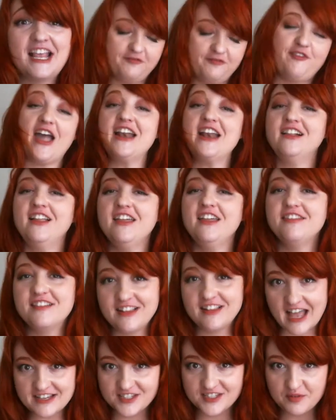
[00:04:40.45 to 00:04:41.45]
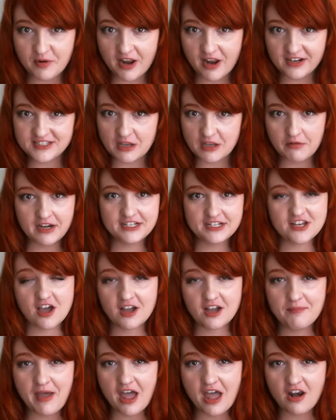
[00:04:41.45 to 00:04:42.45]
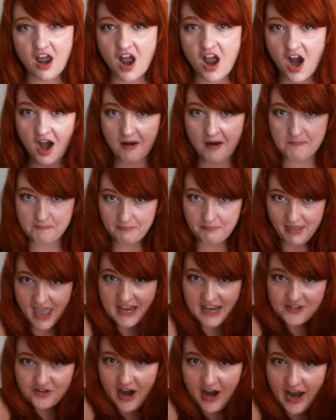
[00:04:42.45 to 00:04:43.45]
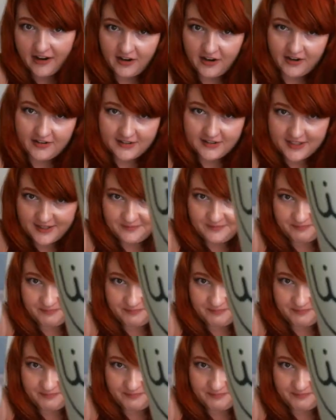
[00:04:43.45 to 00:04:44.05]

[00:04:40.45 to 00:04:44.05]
Finally, the last 2 products I want to talk about are pet trackers.